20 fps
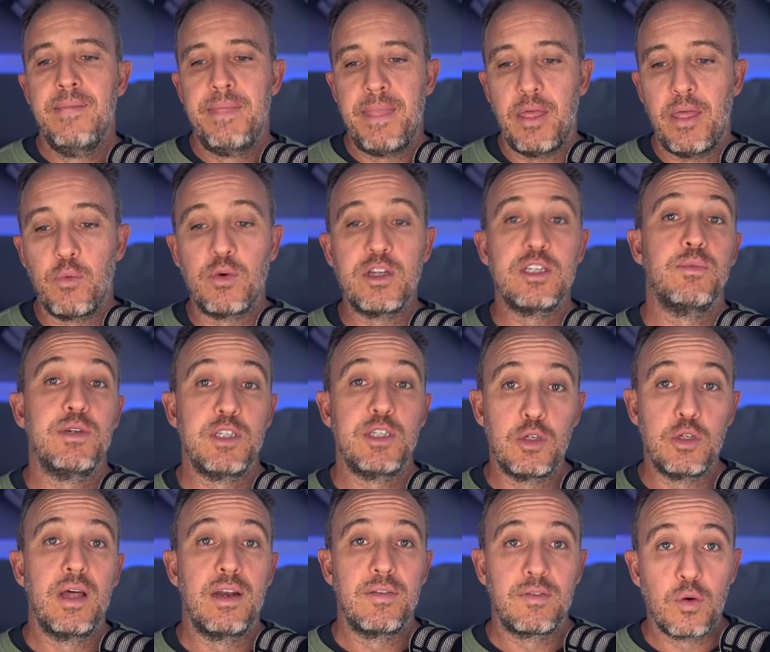And the reason we do
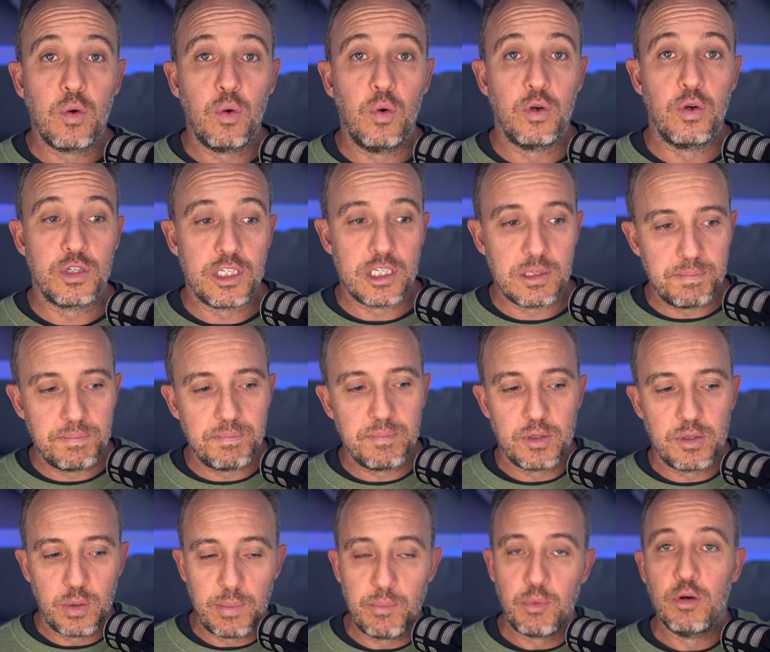that, of course, is
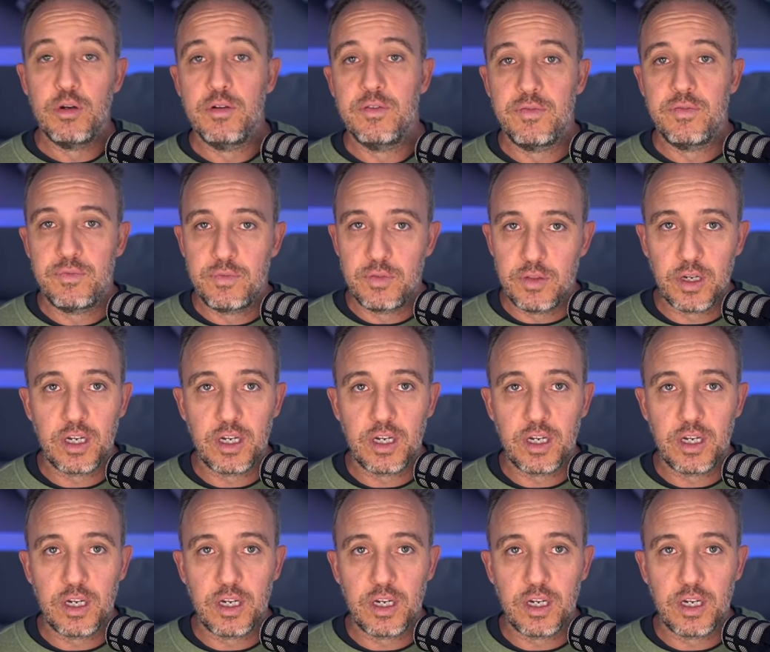to improve the